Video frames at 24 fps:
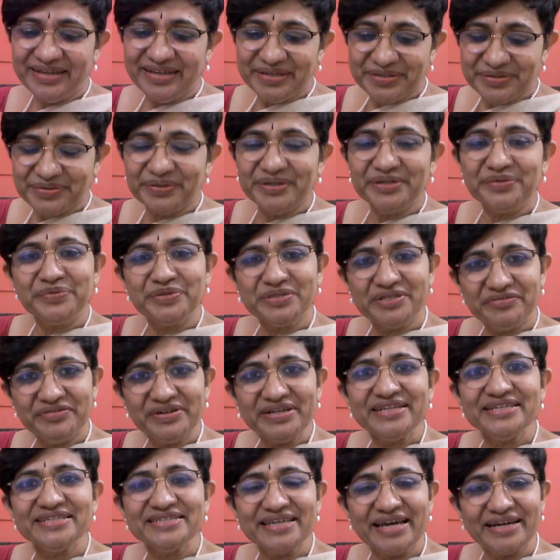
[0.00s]
So it was a
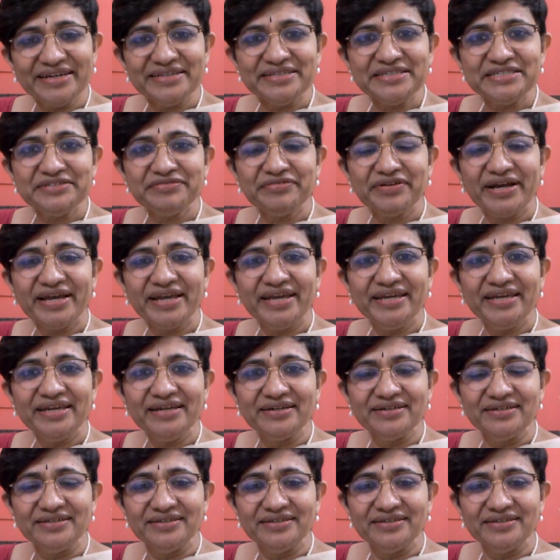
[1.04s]
very satisfying